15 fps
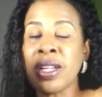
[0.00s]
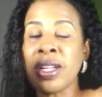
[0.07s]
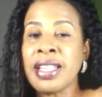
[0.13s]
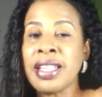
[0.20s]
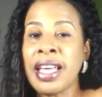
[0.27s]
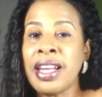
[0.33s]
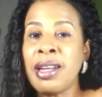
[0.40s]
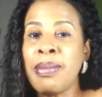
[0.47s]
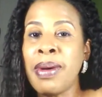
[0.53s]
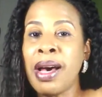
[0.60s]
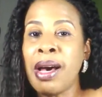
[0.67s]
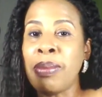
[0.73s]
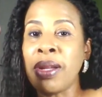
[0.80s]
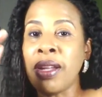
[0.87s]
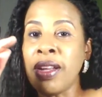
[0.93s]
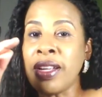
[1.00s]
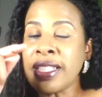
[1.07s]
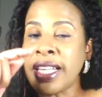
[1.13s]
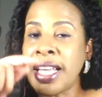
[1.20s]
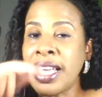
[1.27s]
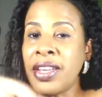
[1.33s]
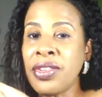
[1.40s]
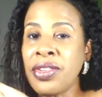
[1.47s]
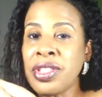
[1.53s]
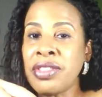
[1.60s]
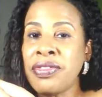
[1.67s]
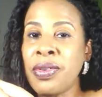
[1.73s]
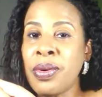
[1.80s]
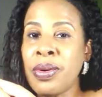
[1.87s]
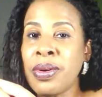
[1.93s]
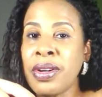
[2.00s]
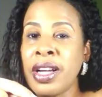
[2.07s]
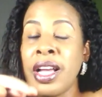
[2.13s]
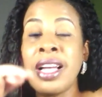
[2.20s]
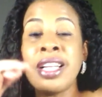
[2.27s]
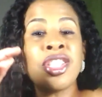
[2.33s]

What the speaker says: excited about but lost the energy for